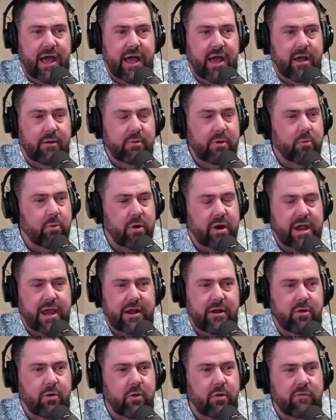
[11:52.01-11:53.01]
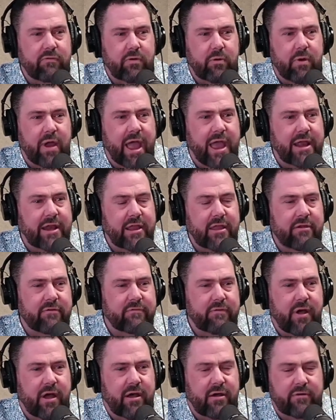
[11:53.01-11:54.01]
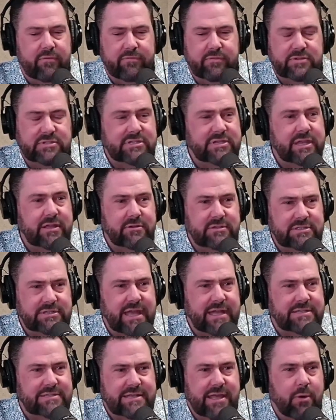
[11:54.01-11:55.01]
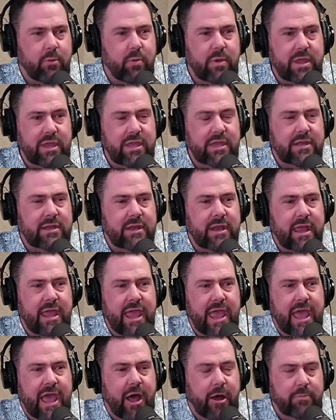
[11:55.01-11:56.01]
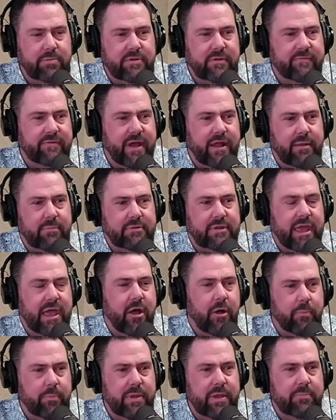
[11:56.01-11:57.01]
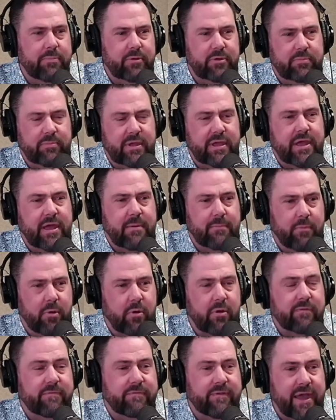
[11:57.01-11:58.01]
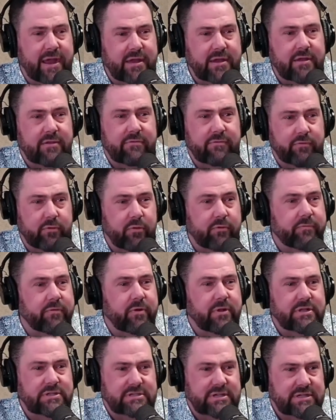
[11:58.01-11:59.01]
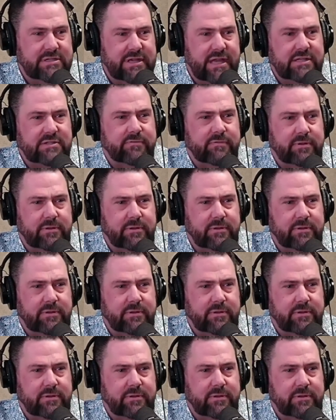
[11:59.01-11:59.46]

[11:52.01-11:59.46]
We work on a whole variety of skill sets that we can help develop to help people become more effective, fruitful, and successful.